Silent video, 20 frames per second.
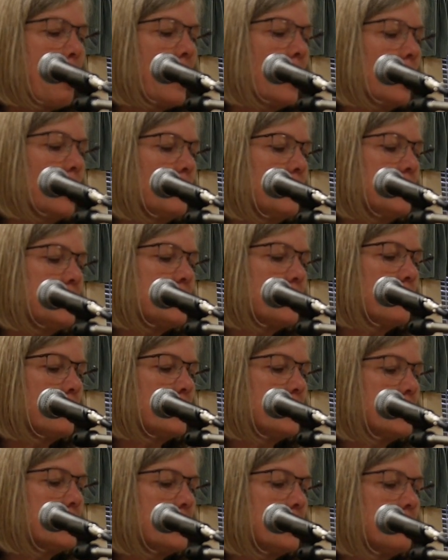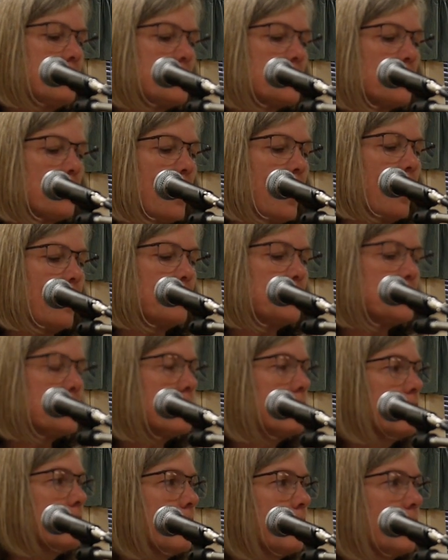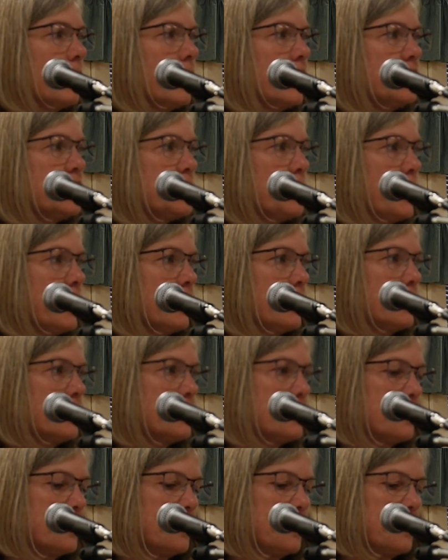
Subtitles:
hoping to receive scraps from the lunch pails.